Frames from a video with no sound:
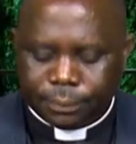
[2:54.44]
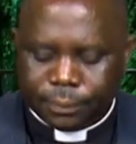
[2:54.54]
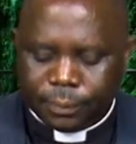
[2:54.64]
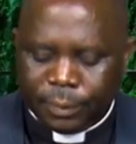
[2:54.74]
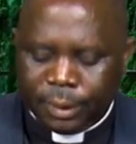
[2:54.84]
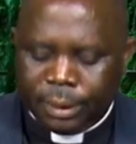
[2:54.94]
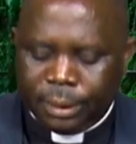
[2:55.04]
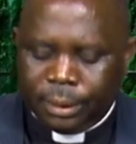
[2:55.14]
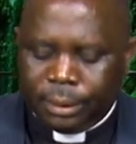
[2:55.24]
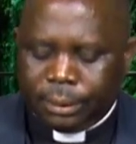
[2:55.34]

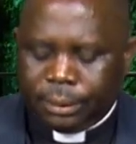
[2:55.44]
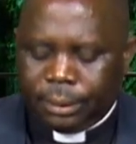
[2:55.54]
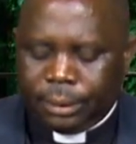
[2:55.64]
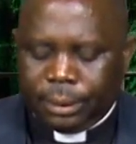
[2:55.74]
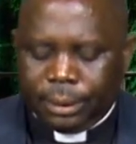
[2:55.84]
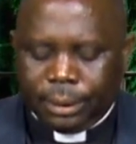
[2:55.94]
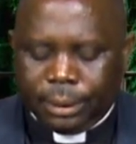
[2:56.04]
Nothing is said.